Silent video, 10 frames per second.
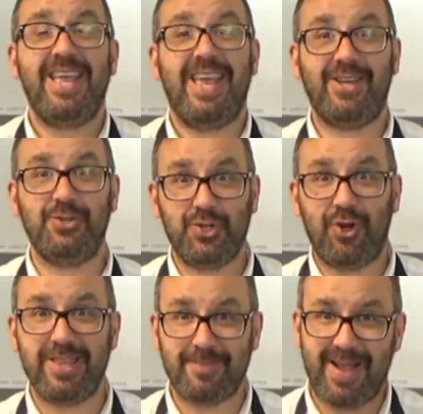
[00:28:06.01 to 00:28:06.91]

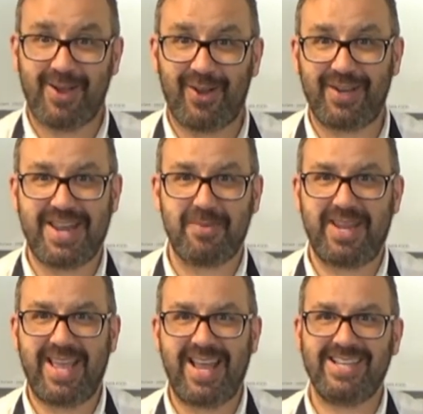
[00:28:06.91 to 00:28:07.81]
enjoy the bank holiday
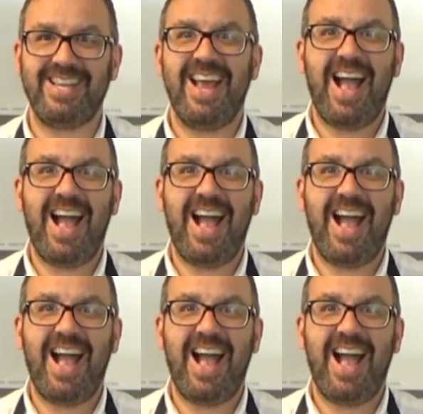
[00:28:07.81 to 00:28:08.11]
weekend,